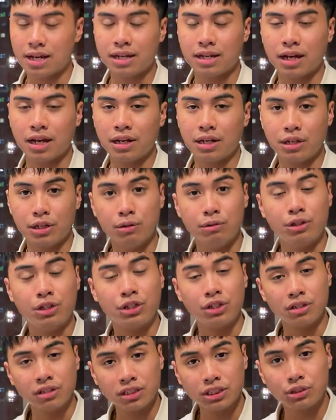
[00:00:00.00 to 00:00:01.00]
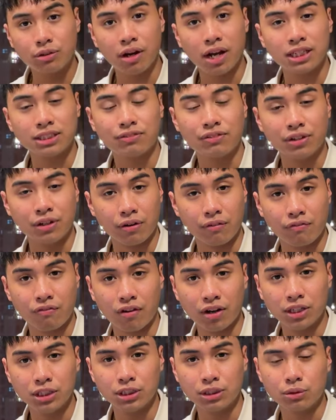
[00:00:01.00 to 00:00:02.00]
again, you should transfer your
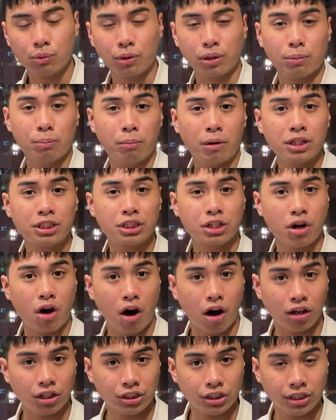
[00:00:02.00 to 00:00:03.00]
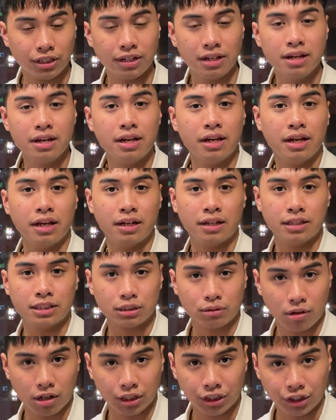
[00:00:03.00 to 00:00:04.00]
funds with much caution and
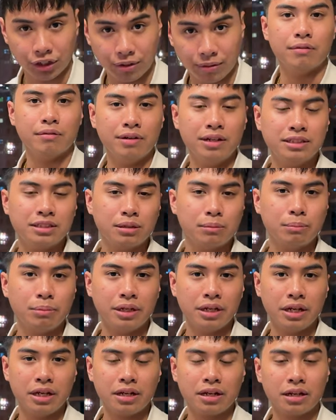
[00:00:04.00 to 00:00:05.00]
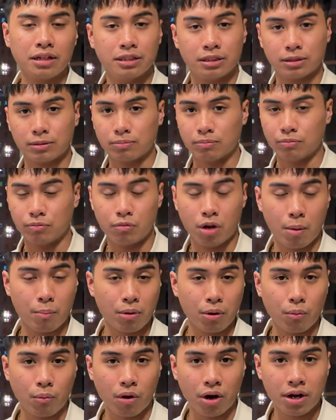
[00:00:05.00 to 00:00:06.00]
discretion. Reason being is,
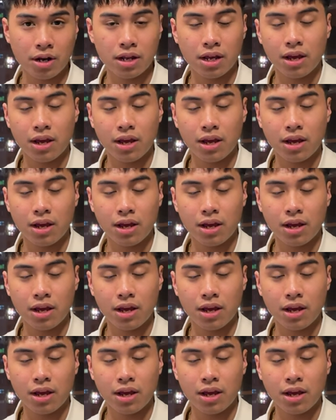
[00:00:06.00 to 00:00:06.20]
number one,